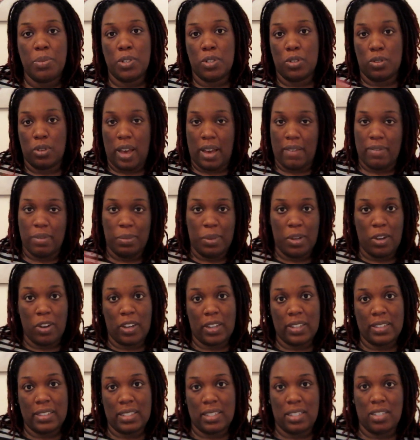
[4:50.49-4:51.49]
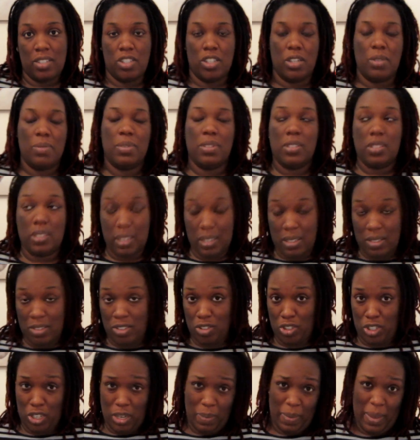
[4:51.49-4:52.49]
She'll have American
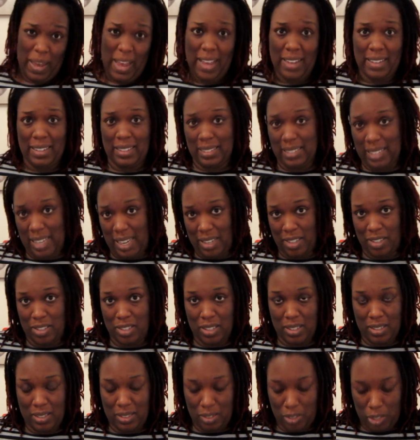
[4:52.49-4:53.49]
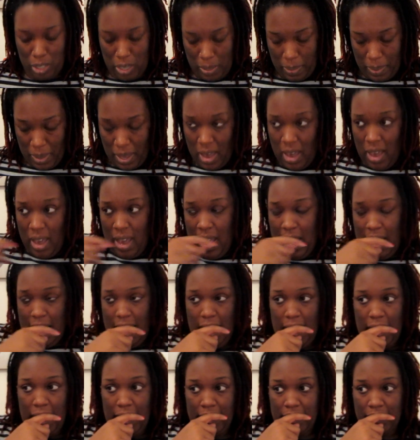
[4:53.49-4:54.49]
citizenship and Danish citizenship.
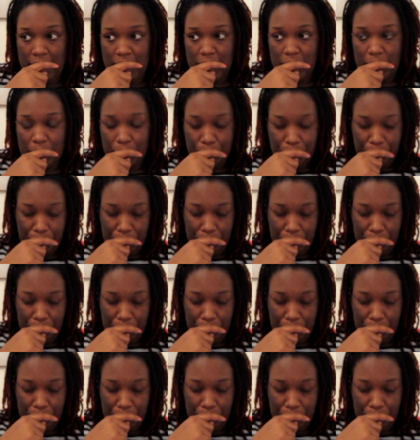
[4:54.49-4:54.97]
And